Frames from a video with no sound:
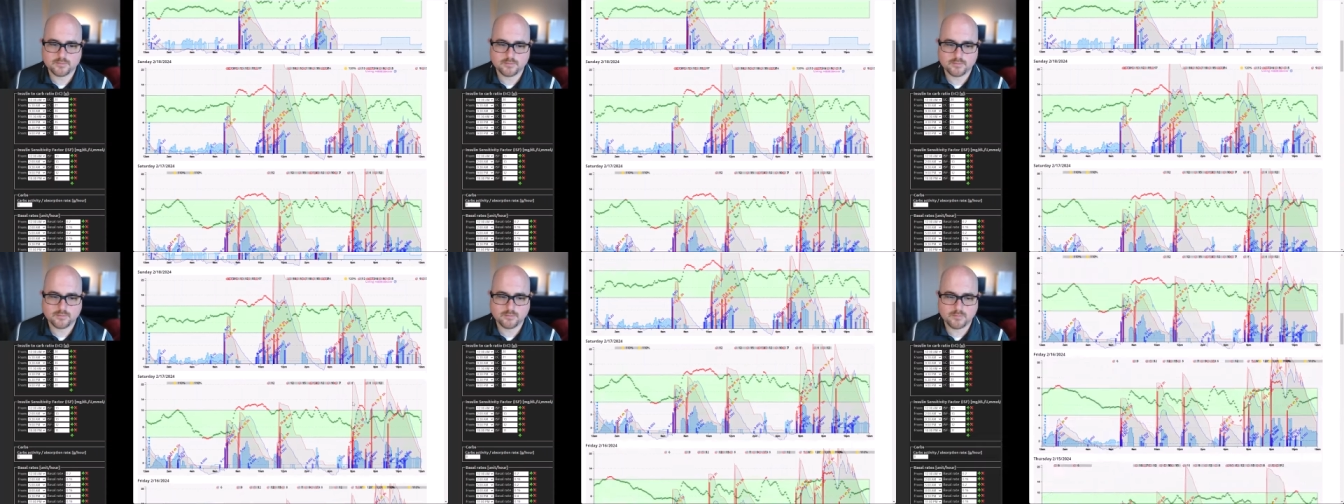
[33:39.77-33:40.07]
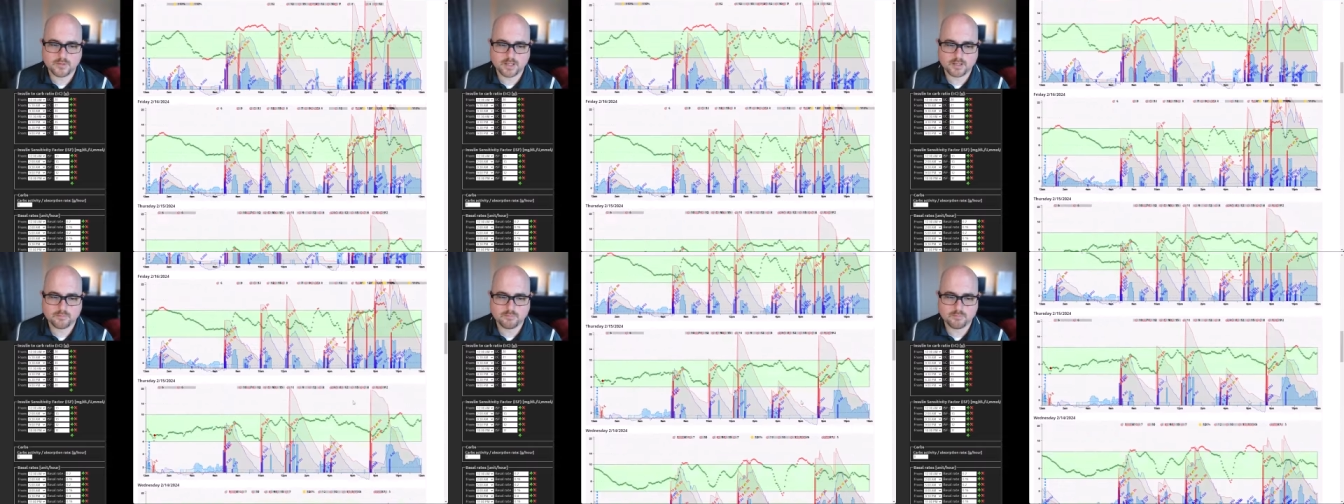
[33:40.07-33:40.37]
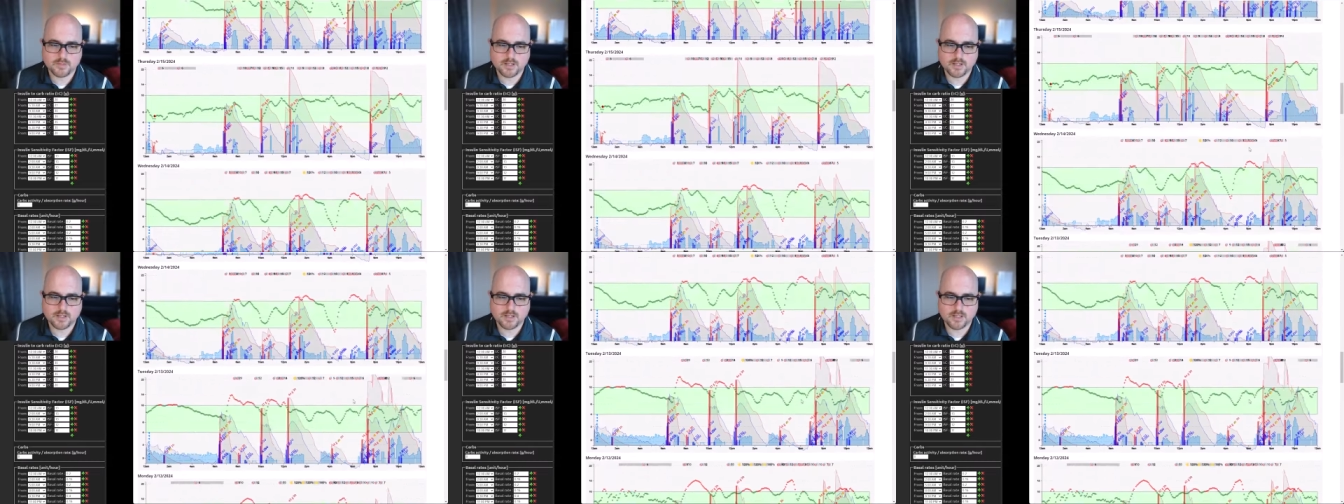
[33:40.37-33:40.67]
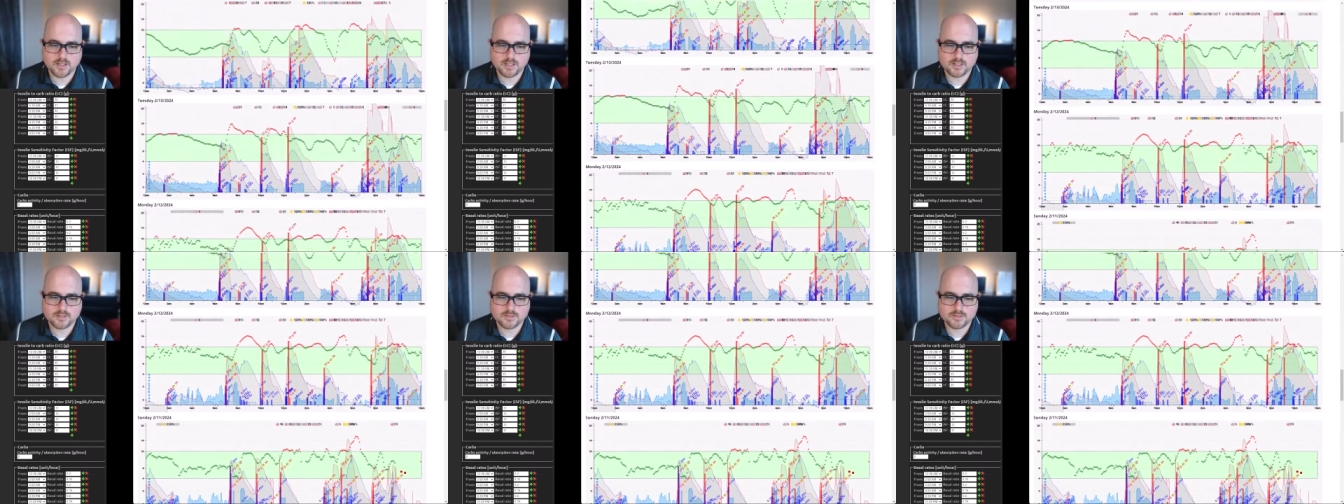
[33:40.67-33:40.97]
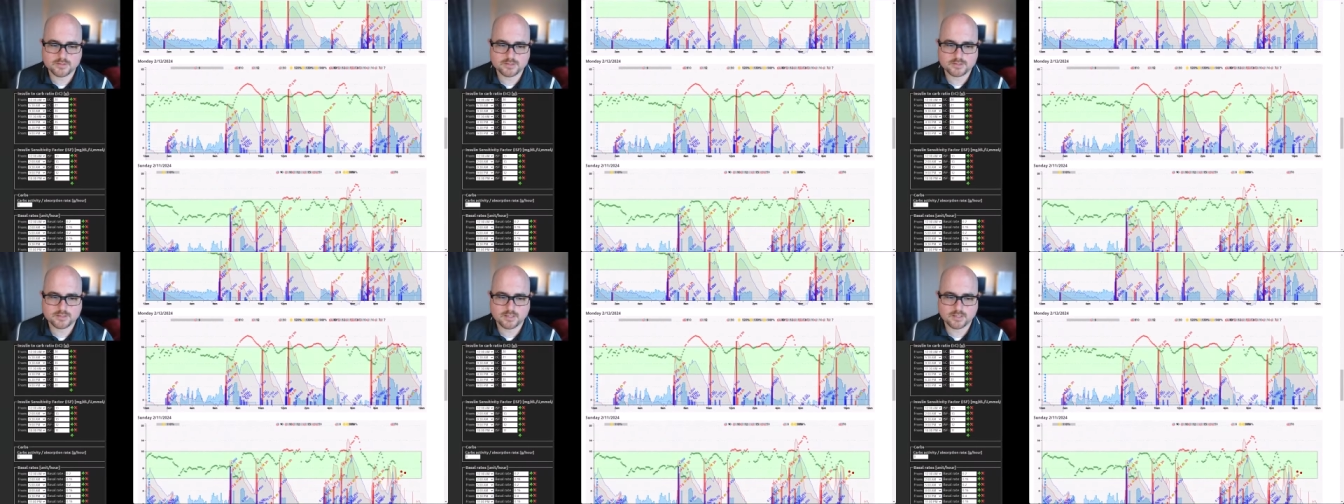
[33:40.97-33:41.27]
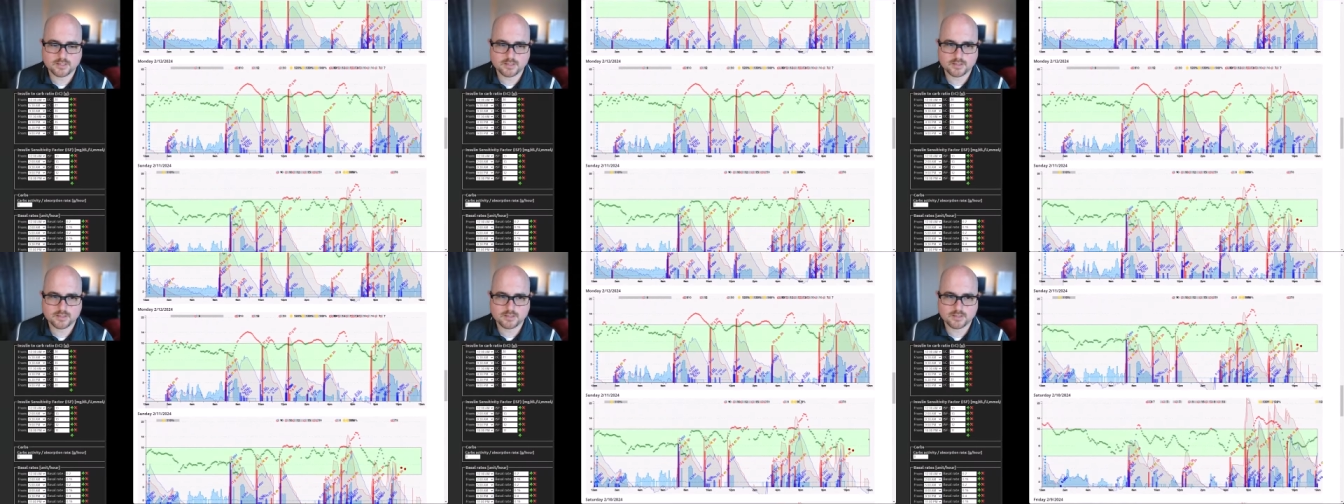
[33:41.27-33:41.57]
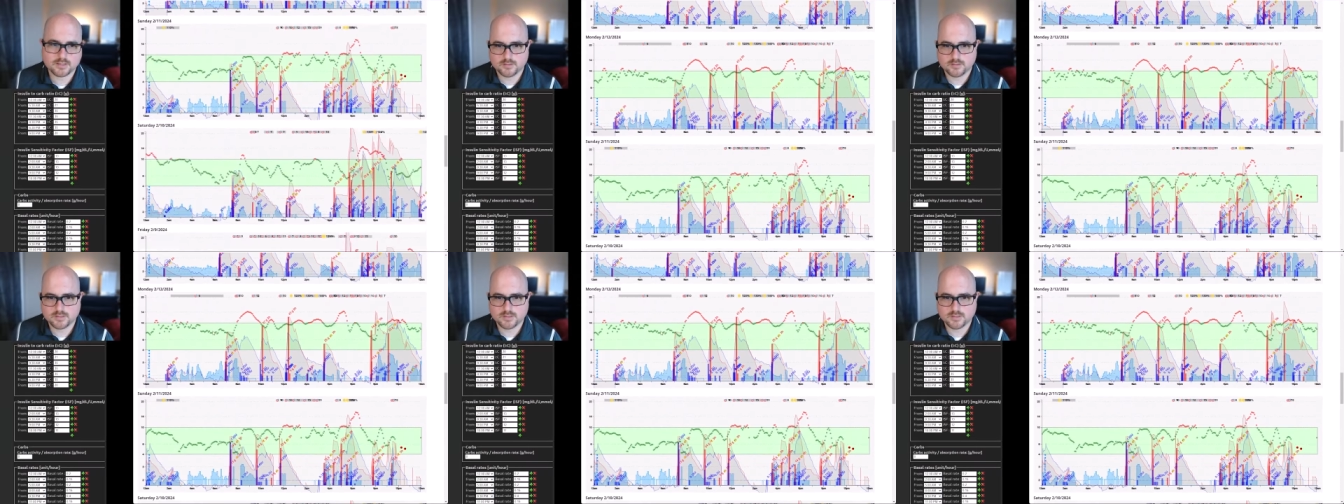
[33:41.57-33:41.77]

i Monday, you said.